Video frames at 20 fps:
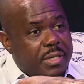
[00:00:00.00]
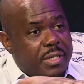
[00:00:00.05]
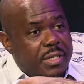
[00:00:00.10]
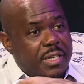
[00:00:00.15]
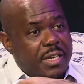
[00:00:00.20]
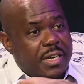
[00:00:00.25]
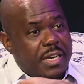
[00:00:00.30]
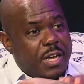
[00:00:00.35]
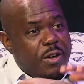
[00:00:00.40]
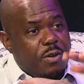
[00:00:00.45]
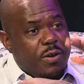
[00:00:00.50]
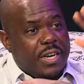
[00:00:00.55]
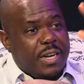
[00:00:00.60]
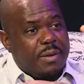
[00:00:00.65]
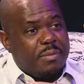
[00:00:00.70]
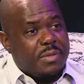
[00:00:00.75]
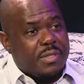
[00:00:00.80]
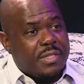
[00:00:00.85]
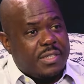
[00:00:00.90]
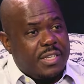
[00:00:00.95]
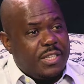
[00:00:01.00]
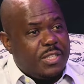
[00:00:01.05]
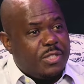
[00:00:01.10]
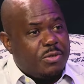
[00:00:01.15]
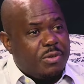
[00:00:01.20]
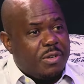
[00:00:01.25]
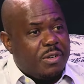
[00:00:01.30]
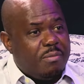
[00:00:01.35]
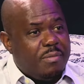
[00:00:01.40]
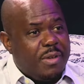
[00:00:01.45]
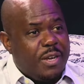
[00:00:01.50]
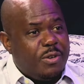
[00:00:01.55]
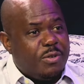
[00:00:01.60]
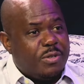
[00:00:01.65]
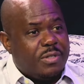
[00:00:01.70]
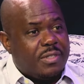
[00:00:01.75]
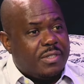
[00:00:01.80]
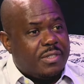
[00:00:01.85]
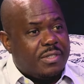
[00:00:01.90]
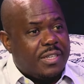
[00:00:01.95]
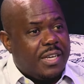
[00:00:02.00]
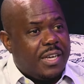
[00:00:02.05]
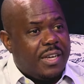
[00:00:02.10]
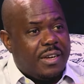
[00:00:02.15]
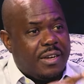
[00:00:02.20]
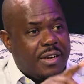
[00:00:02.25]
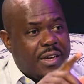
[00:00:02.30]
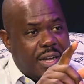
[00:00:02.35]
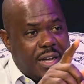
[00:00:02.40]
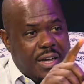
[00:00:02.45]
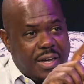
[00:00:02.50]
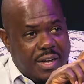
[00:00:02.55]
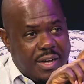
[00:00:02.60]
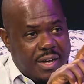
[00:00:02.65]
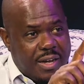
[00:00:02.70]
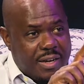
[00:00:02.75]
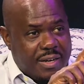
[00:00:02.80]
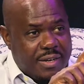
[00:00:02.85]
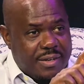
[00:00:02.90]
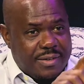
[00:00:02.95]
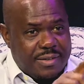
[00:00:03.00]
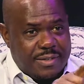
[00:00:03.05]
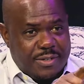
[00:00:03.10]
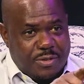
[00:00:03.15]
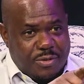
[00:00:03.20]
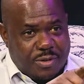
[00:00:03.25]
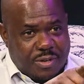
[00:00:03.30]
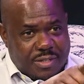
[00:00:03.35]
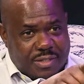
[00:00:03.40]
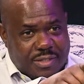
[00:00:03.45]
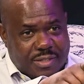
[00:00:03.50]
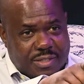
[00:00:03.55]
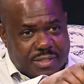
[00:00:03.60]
But here now comes Kitso and Melusi saying, you are